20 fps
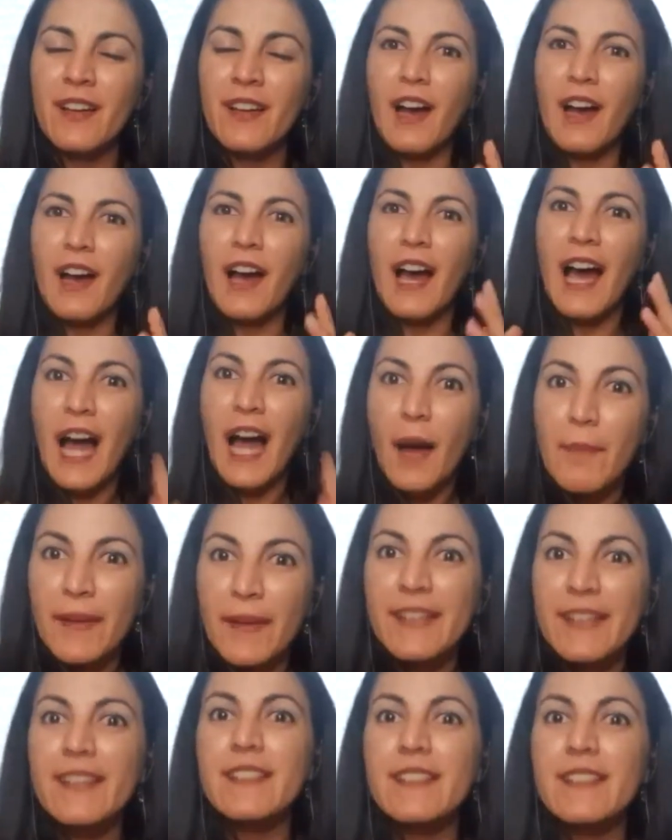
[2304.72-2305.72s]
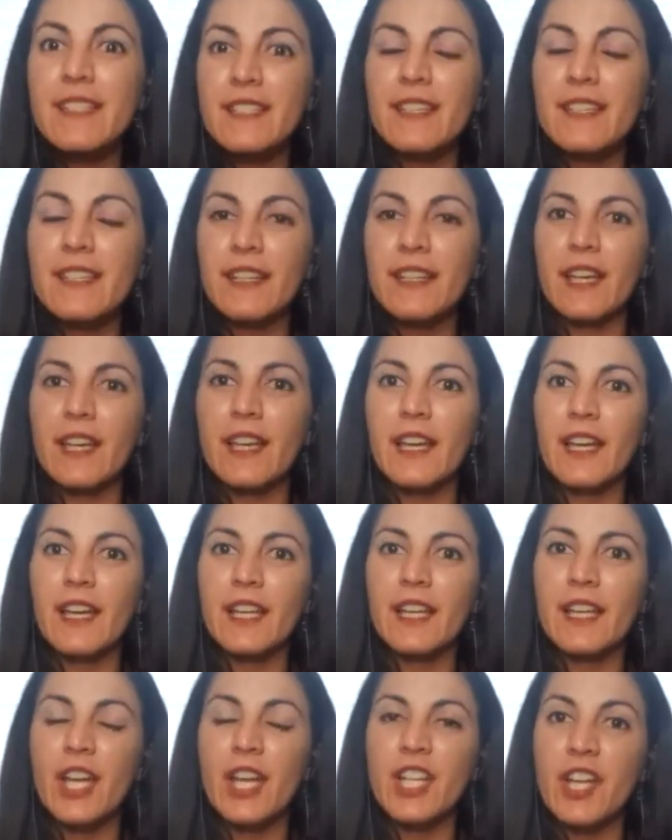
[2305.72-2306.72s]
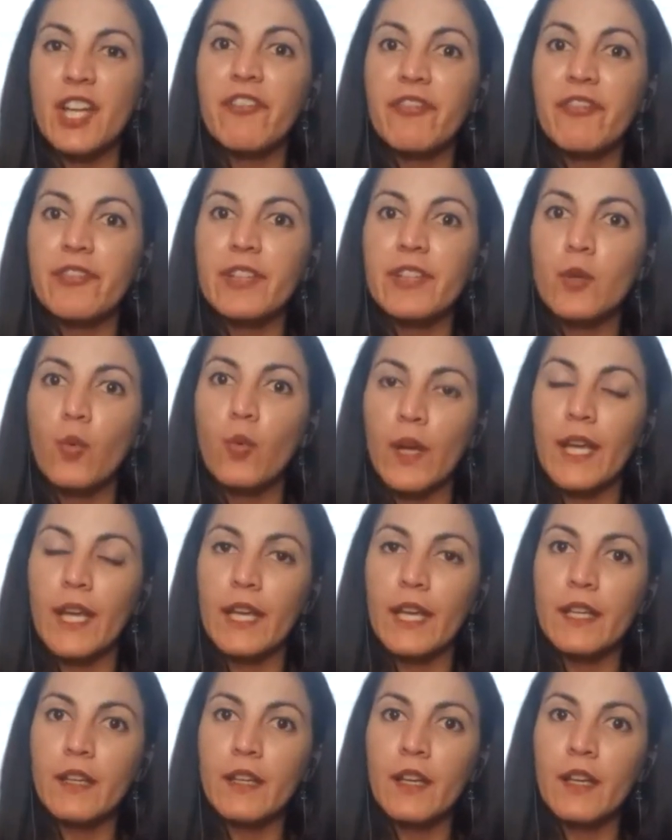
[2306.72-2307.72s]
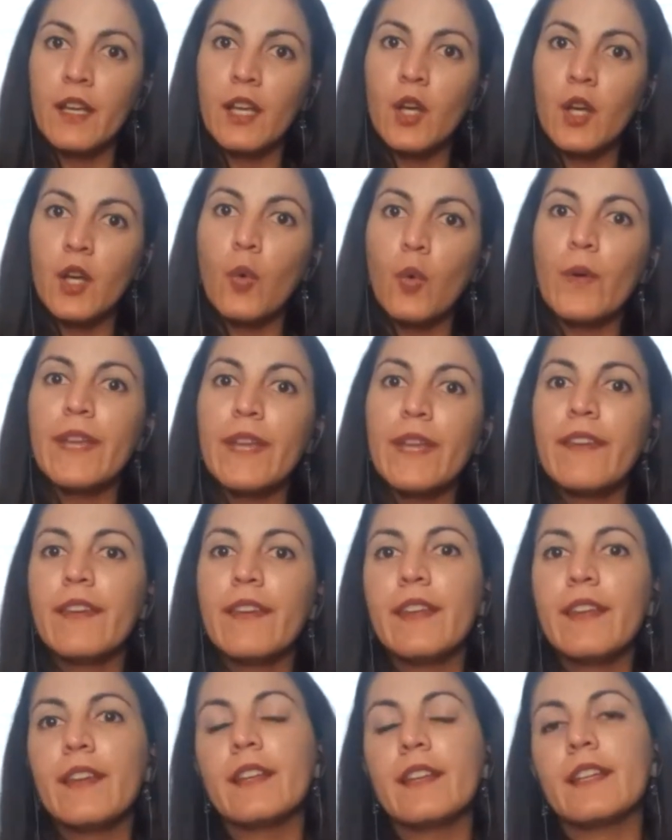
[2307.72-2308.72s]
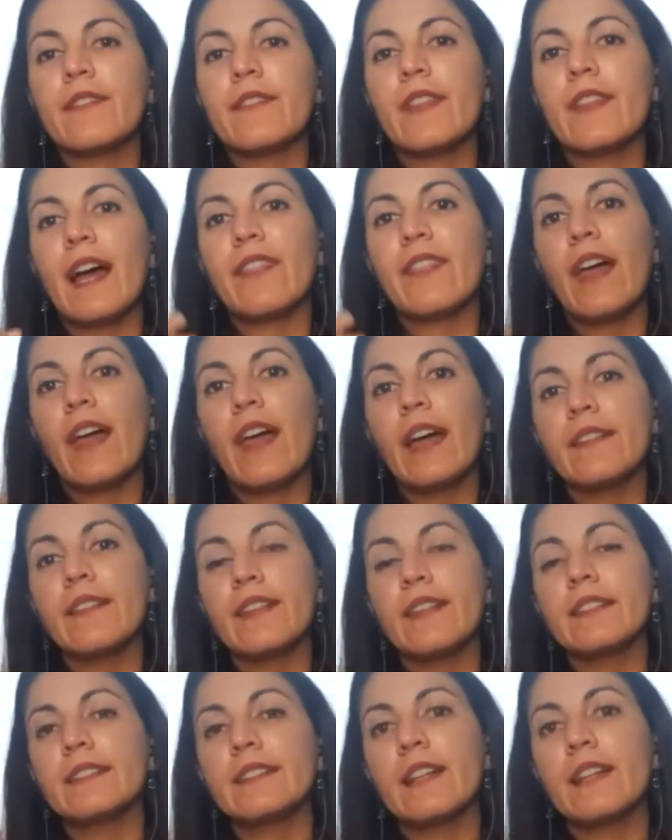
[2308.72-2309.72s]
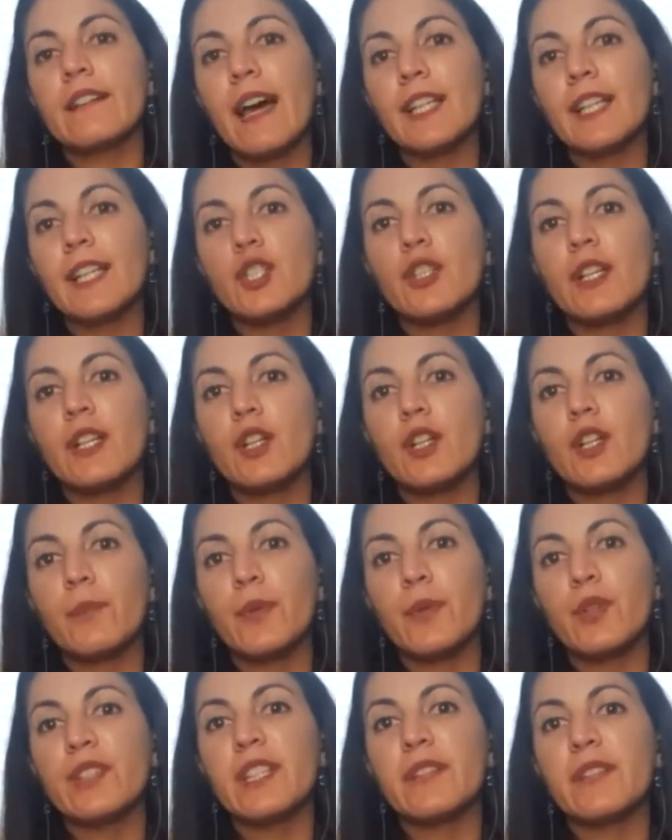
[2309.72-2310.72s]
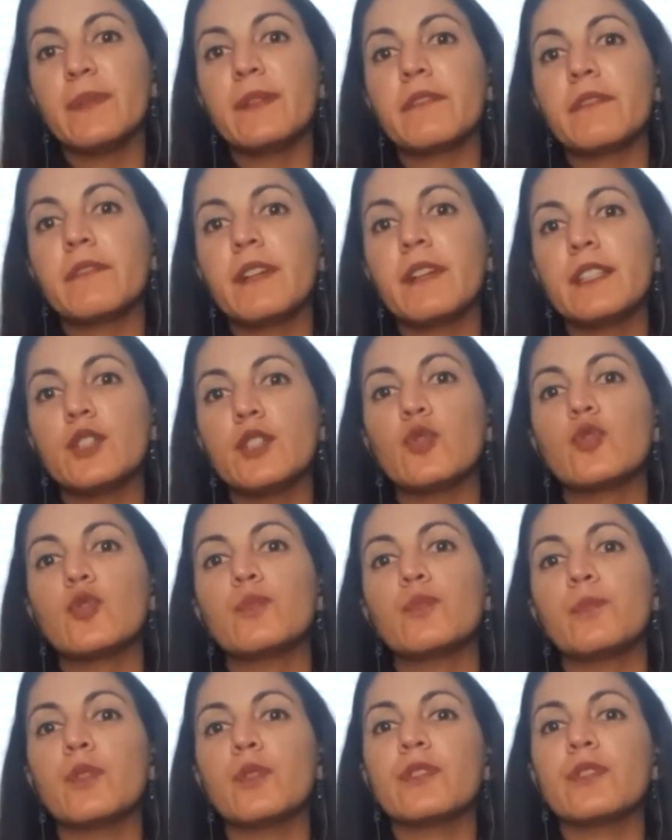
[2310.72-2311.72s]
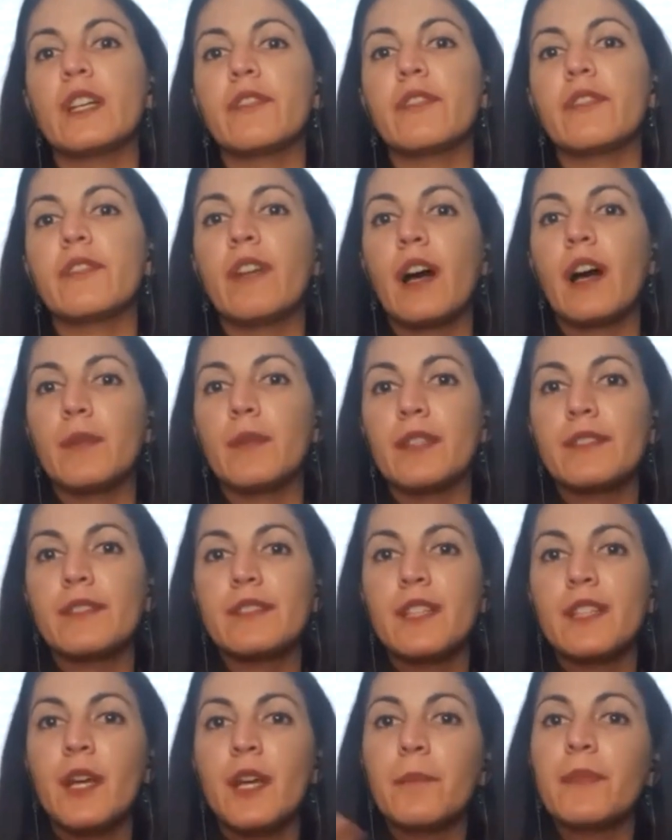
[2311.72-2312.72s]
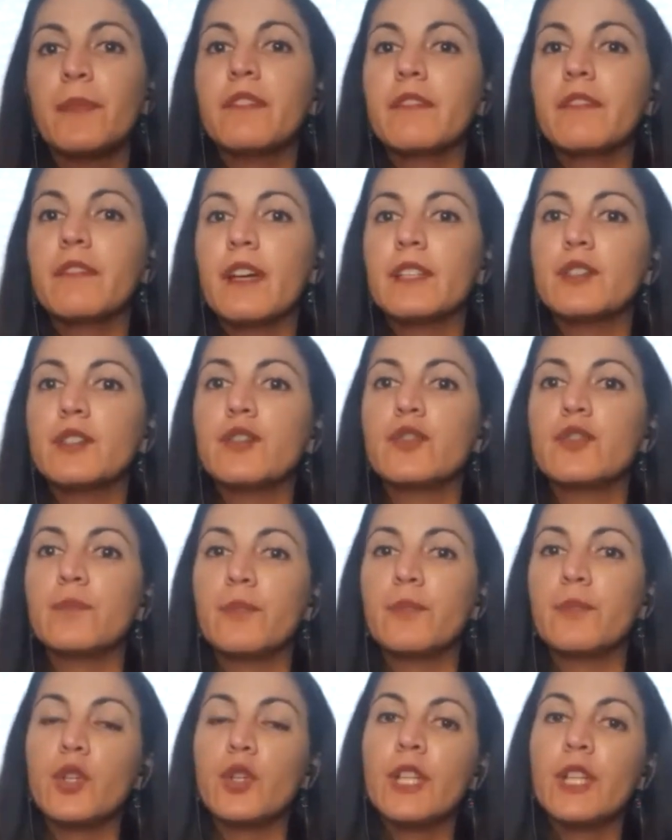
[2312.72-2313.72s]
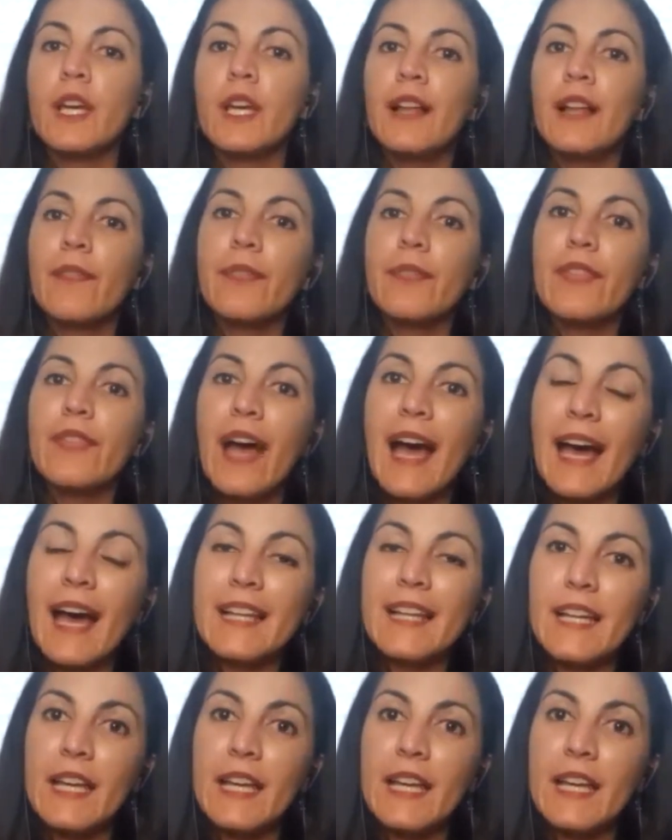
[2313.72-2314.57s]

happiness in a free way. We need that international community be ready to support that families, be ready to support that